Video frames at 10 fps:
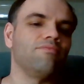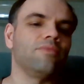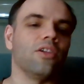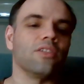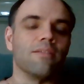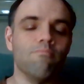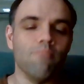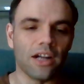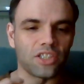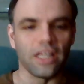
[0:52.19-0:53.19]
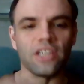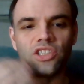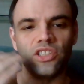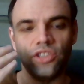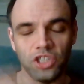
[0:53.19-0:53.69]
There is a much
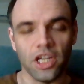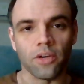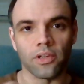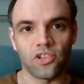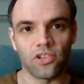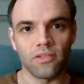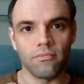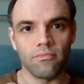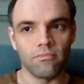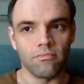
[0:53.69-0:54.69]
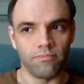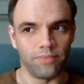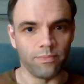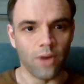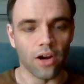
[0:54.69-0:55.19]
less generous
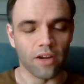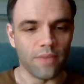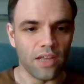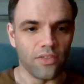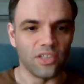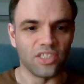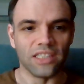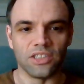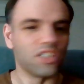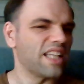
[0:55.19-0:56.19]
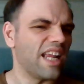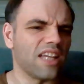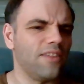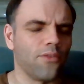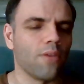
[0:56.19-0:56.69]
part of me that says this just kind of
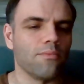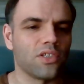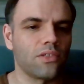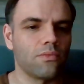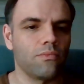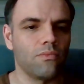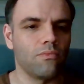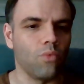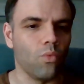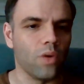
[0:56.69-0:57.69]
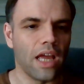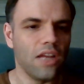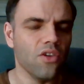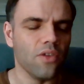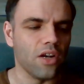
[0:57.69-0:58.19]
confirms what I
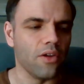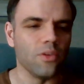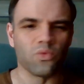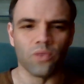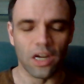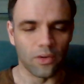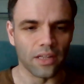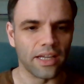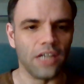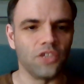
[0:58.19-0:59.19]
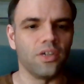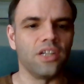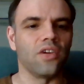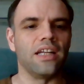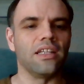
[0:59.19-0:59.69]
knew. He was running around the country
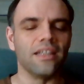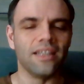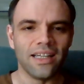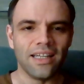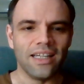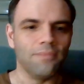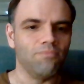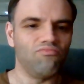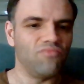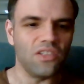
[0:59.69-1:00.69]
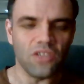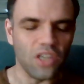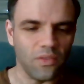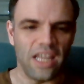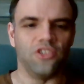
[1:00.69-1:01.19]
trying to
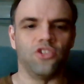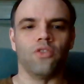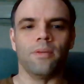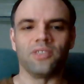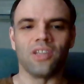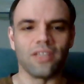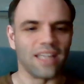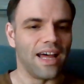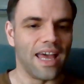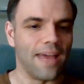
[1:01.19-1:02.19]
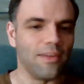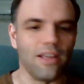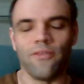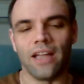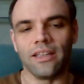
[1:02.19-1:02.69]
take trips all the time, and
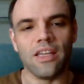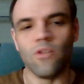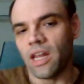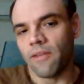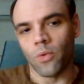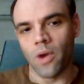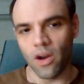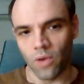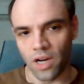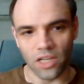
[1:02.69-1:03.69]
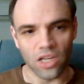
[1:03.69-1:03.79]
he went everywhere he wanted to